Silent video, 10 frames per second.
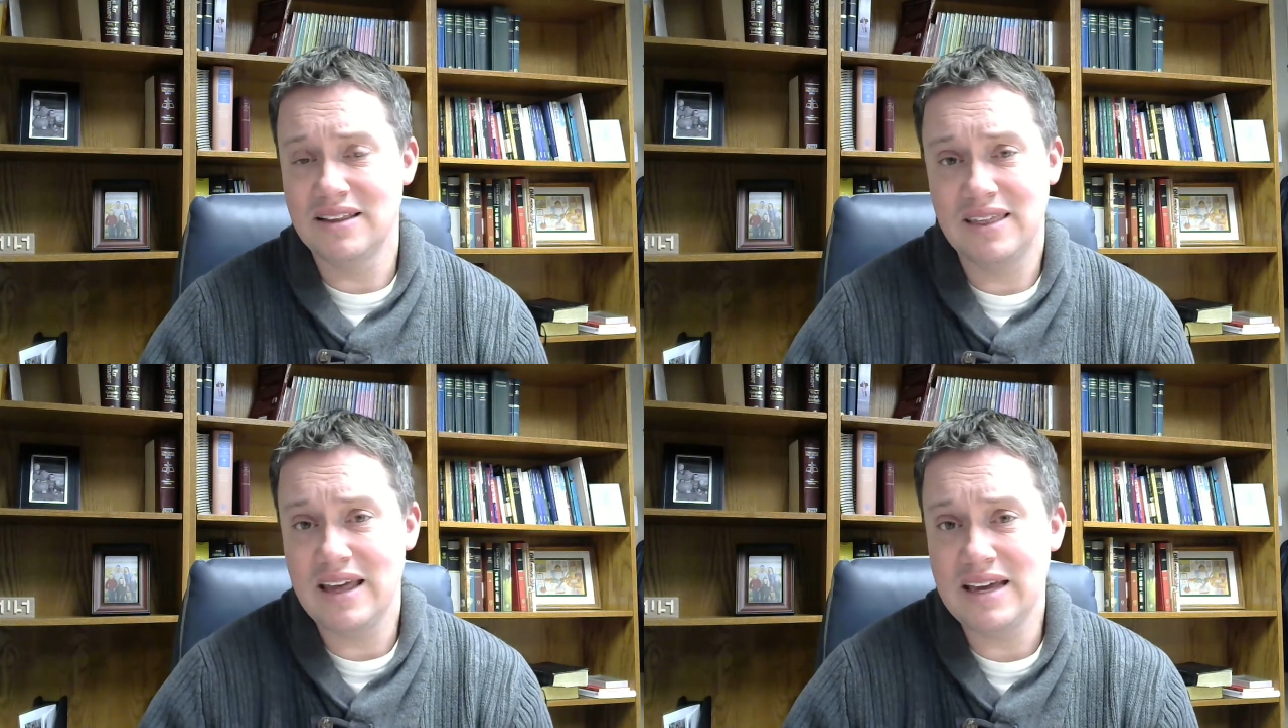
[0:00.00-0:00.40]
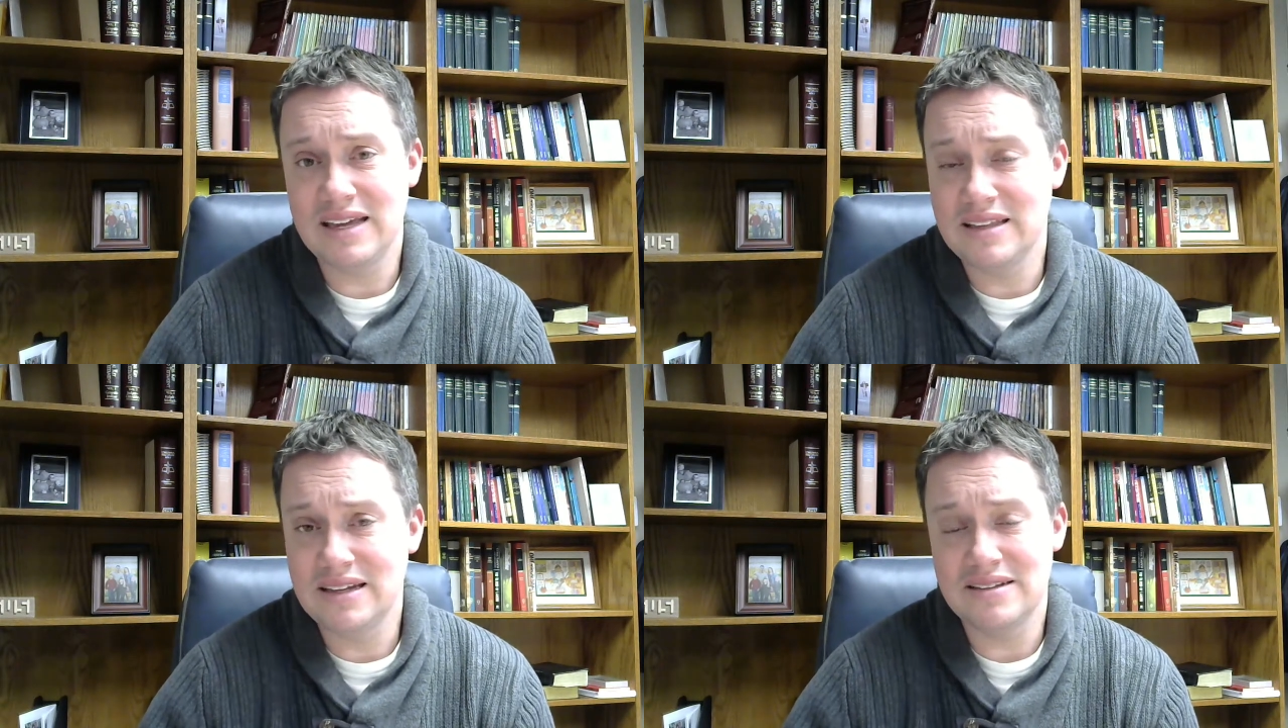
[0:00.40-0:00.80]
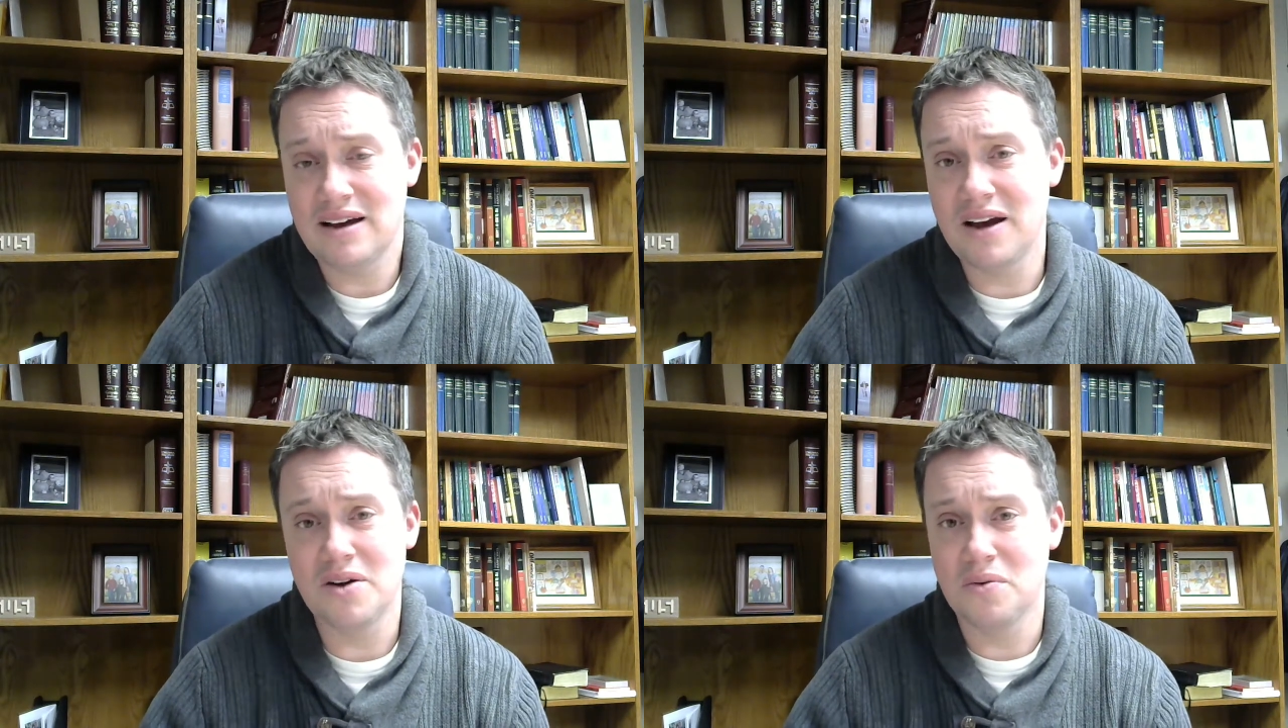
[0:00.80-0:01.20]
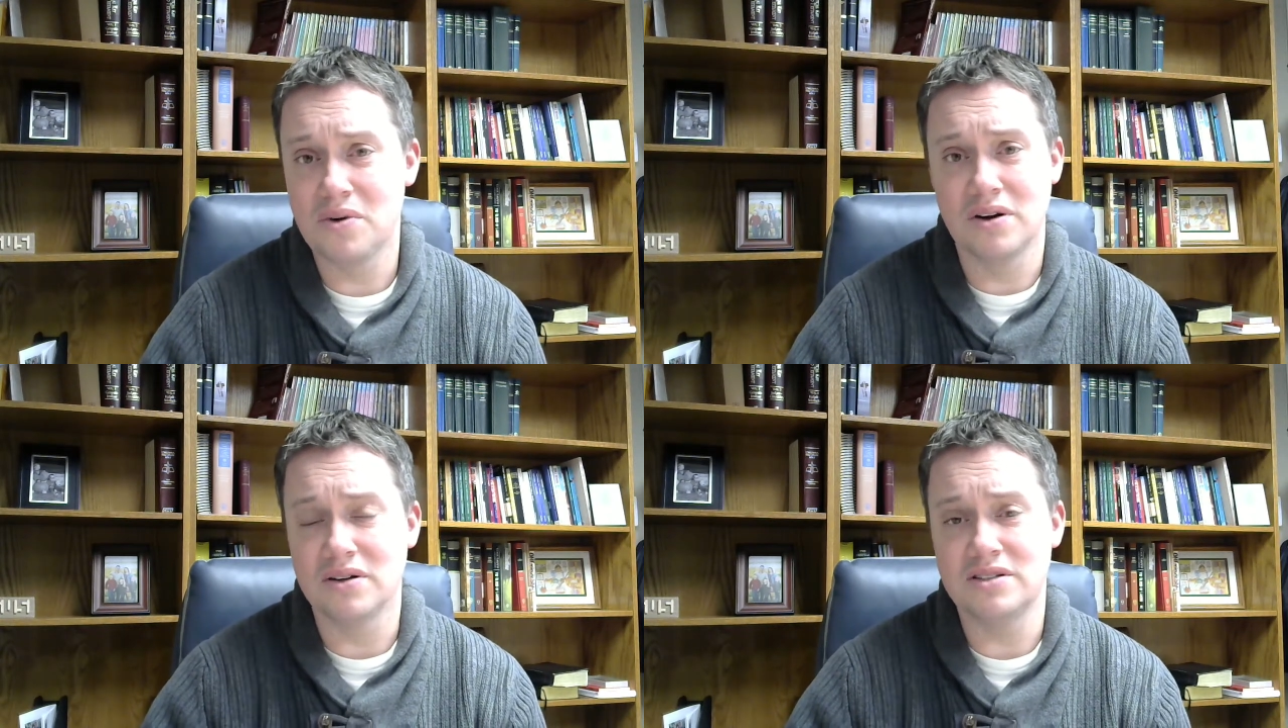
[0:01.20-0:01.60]
thing in the entire
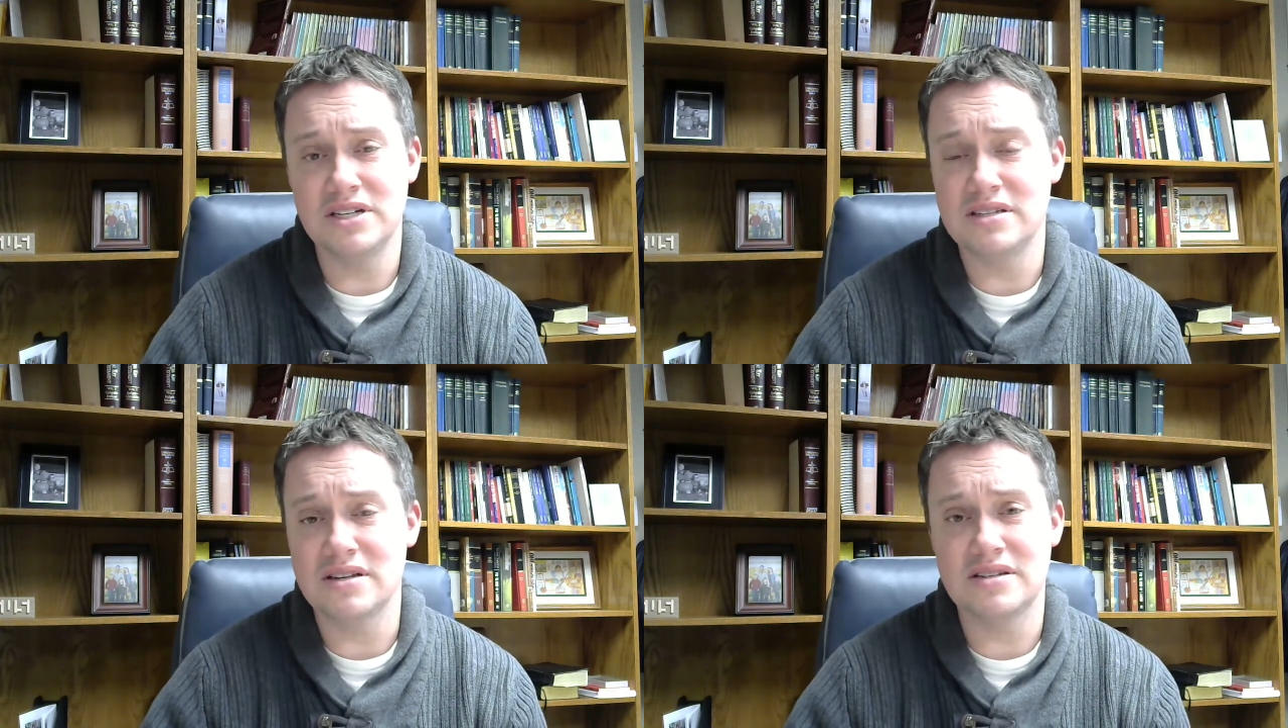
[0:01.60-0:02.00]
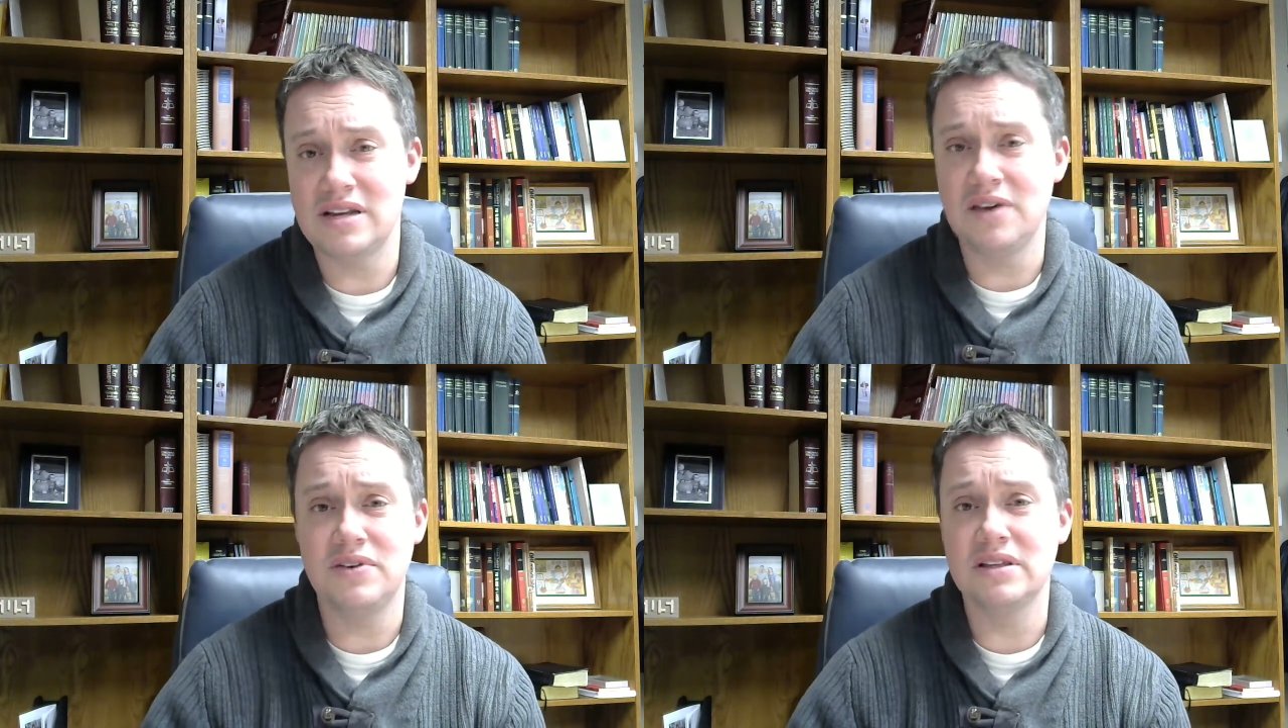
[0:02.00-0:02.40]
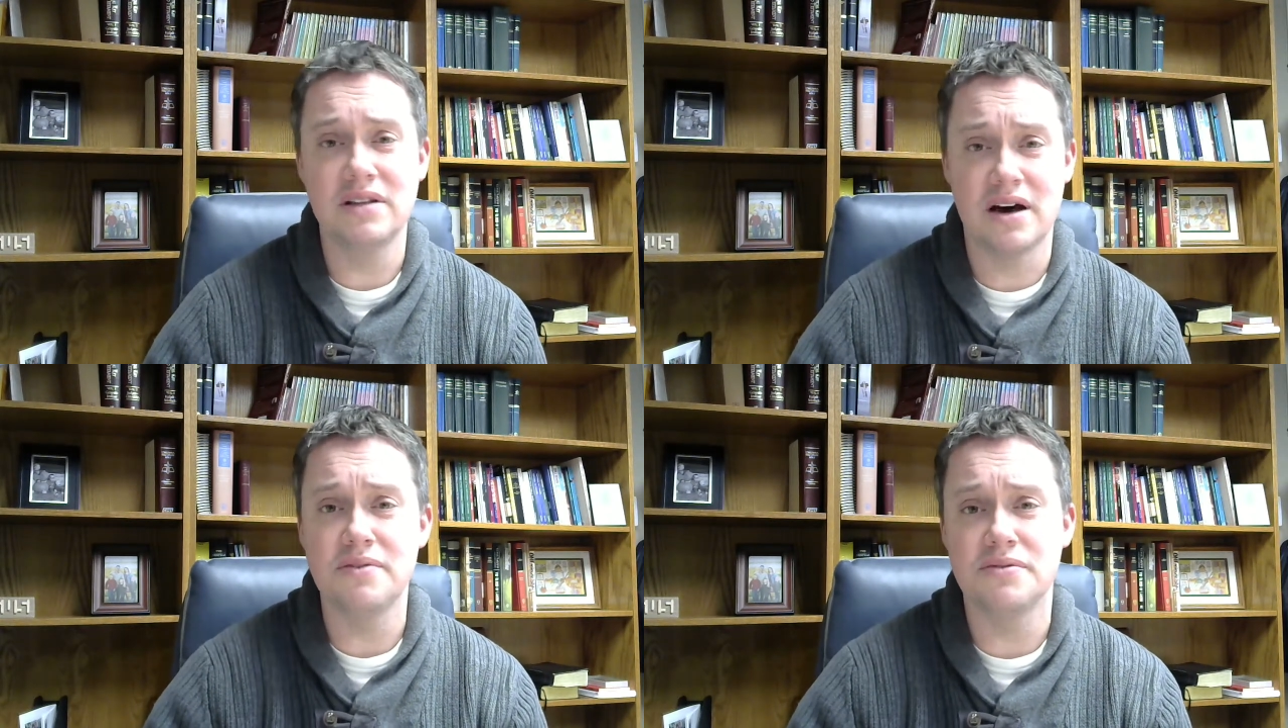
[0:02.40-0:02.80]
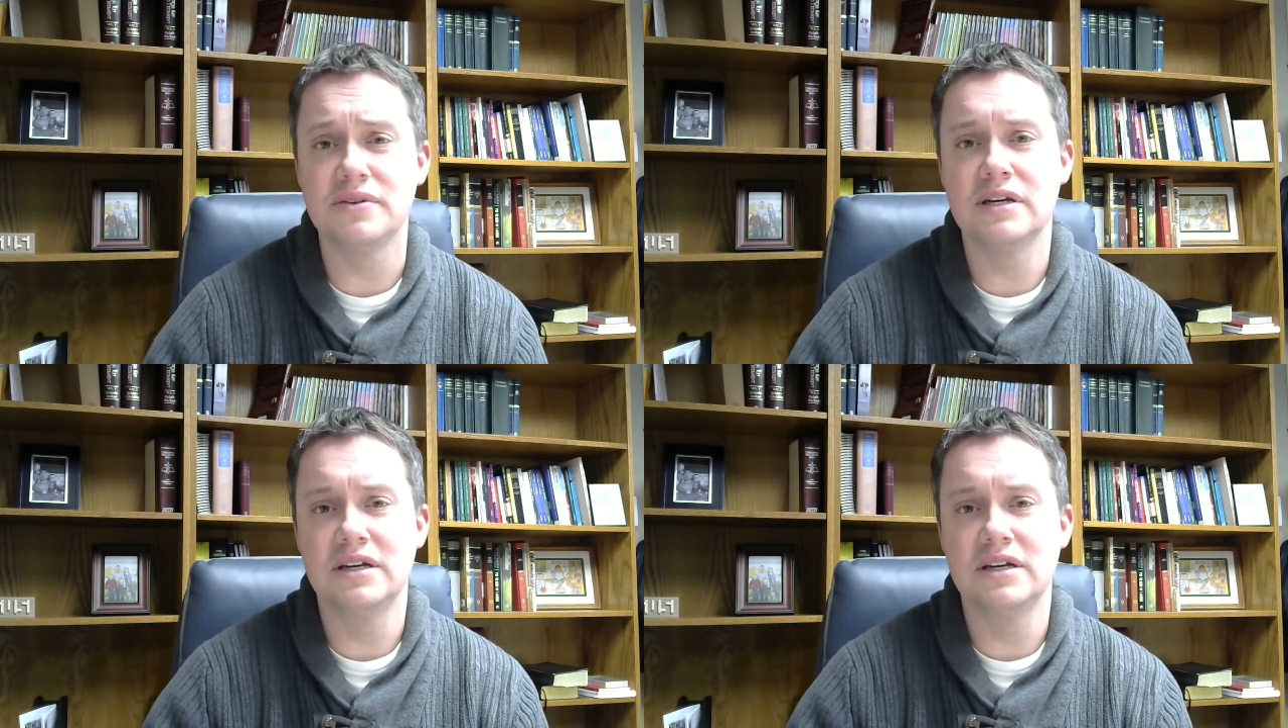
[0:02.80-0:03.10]
world, Jesus' saving love,